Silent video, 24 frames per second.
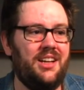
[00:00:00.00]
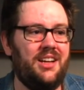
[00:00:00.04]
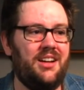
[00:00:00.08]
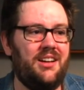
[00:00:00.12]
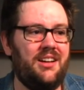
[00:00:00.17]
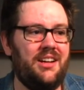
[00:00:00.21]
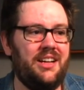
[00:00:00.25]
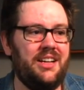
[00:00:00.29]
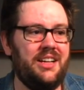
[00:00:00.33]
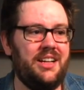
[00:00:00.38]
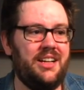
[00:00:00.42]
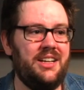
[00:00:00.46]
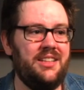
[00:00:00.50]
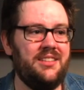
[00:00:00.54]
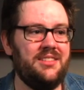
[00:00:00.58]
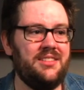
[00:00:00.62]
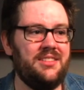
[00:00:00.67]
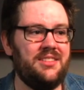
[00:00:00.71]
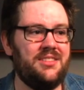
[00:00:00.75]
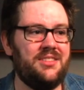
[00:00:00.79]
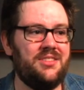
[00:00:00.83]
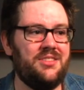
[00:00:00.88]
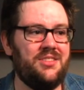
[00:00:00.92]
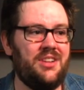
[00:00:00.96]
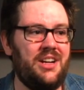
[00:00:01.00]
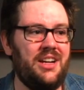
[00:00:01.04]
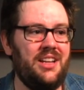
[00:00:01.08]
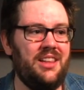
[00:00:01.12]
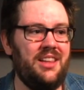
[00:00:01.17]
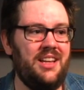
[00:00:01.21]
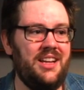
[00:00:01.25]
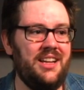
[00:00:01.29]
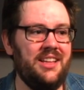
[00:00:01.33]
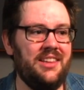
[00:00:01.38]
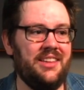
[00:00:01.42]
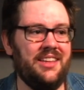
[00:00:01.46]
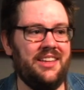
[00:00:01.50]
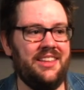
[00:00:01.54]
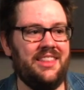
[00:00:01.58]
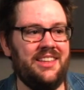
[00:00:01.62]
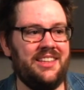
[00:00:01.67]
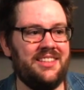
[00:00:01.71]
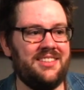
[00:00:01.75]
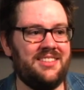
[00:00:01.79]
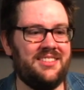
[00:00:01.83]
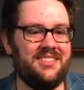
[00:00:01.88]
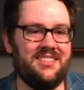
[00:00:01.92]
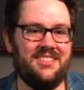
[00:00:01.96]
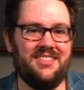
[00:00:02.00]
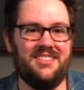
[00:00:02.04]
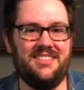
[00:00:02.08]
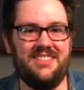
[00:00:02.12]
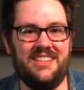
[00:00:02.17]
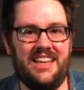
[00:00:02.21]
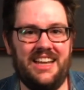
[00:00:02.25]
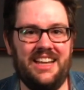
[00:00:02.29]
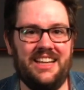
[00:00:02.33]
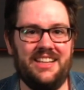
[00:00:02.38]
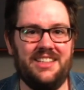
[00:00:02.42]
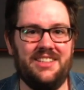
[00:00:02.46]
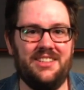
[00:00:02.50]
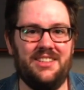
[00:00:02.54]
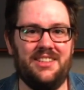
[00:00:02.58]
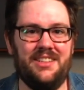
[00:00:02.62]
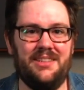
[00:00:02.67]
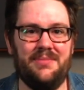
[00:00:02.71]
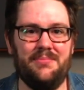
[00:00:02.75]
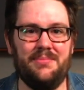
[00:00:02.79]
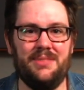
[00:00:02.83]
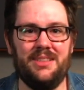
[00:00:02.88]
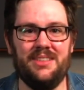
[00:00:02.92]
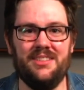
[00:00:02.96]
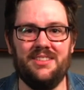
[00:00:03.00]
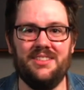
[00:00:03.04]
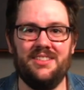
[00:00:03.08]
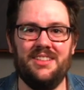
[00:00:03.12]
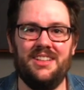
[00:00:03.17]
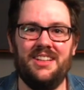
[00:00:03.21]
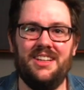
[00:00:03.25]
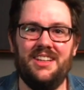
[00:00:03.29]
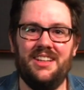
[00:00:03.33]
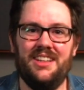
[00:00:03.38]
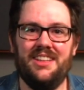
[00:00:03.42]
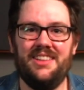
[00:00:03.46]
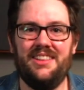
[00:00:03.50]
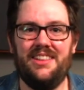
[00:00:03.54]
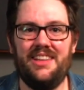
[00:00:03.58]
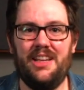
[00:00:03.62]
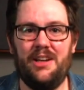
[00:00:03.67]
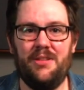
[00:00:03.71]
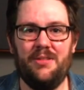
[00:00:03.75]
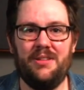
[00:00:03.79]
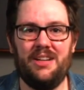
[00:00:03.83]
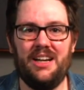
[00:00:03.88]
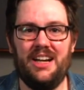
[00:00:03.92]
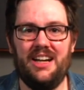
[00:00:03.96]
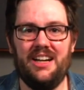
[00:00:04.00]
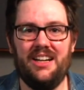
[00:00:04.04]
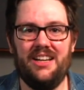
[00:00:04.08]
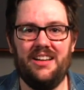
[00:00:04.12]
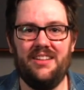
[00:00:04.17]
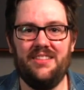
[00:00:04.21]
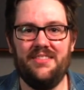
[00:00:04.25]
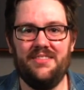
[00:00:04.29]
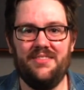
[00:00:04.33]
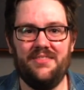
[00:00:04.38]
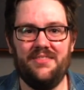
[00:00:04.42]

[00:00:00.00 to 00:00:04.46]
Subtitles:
all right guys, let's try a line like this, and sang it to them, and we would kind of